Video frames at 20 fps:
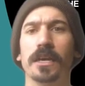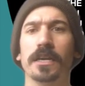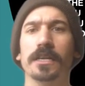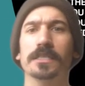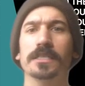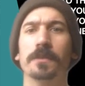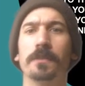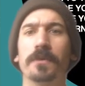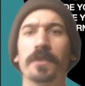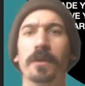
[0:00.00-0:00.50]

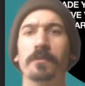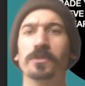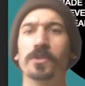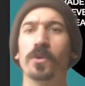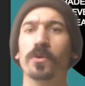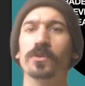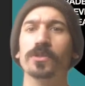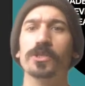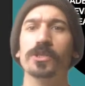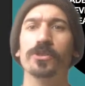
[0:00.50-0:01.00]
Some of them
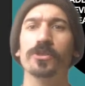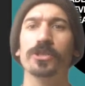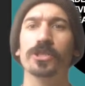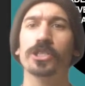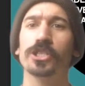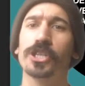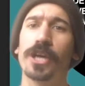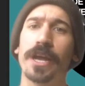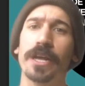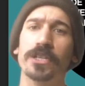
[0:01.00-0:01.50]
told you to
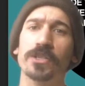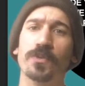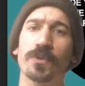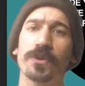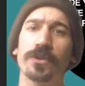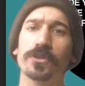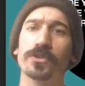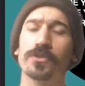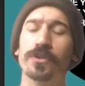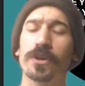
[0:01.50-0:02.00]
change where
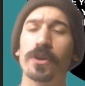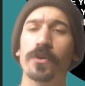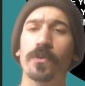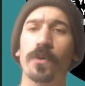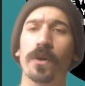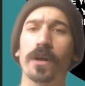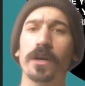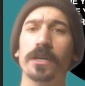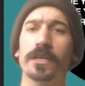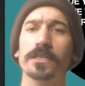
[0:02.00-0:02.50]
the trigger
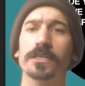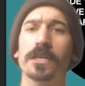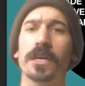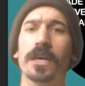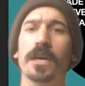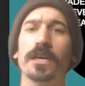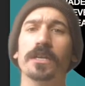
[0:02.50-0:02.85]
was.